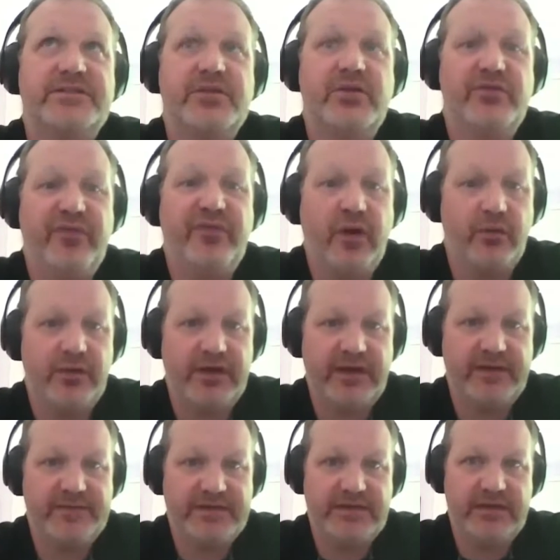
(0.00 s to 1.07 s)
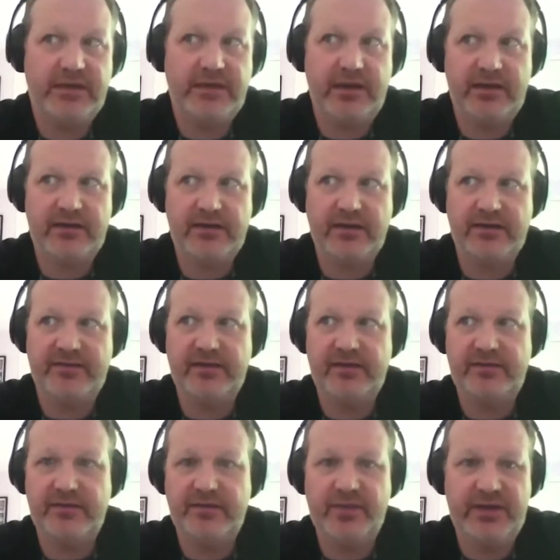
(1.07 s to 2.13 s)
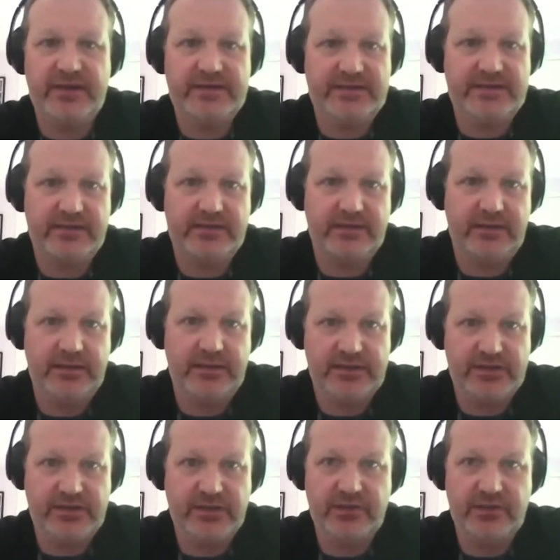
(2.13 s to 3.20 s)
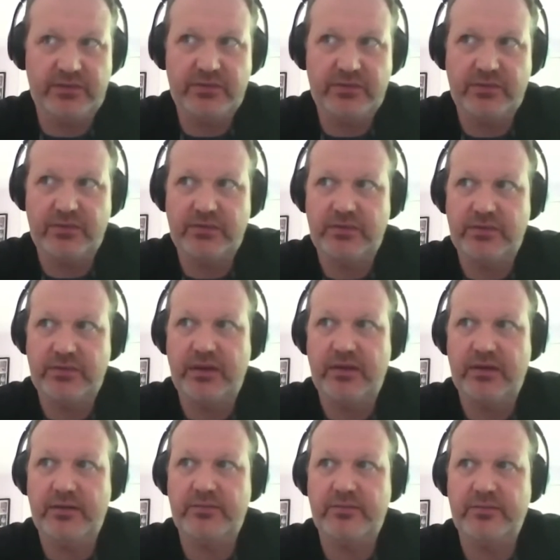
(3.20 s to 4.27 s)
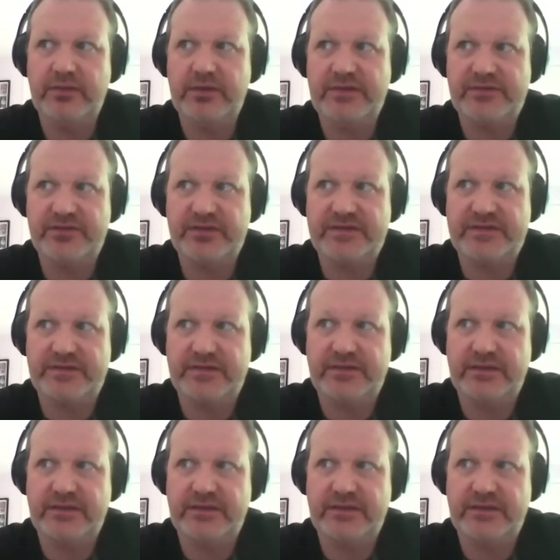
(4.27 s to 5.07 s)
So far, what I've seen, I think the biggest issue is just